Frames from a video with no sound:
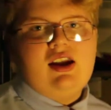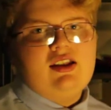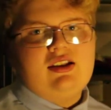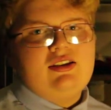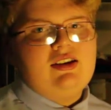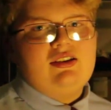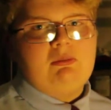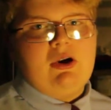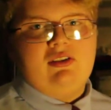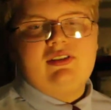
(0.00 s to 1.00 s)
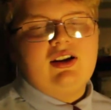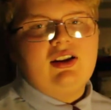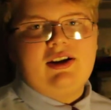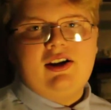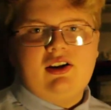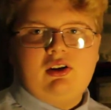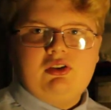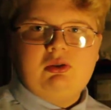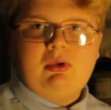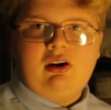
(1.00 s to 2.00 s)
It's a decent mount. It's not like a
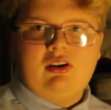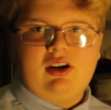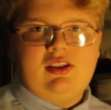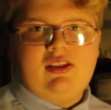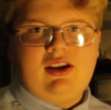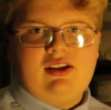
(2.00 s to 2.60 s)
go-to mount or anything.